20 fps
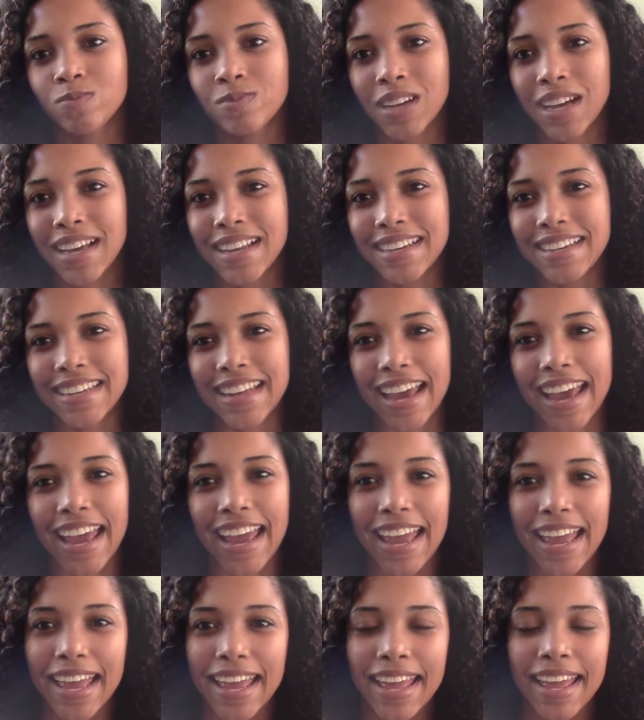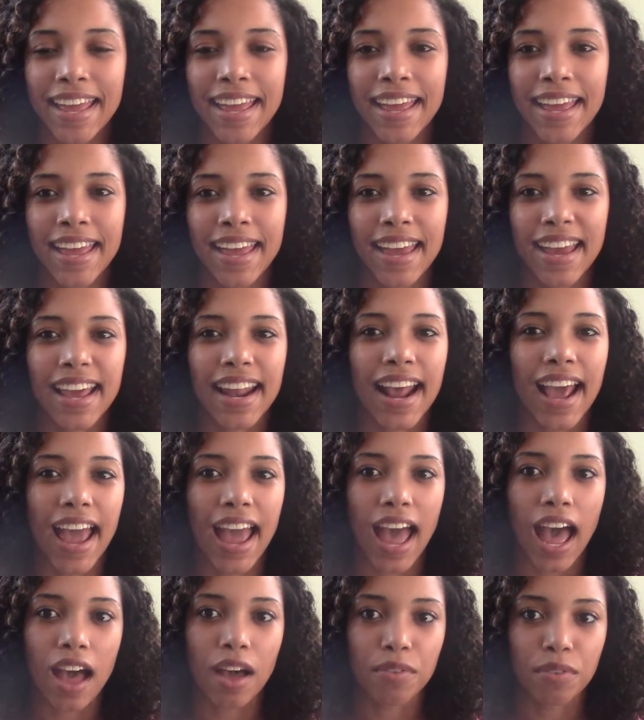a day and a
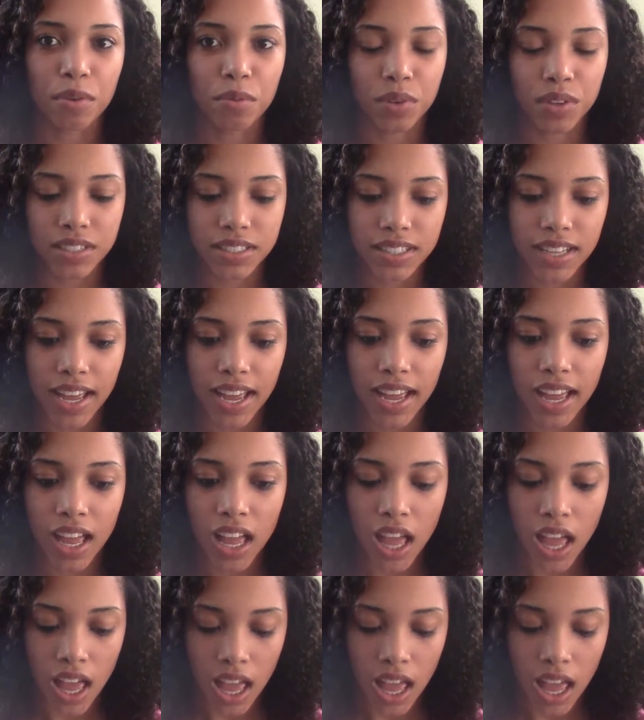half, I want to say.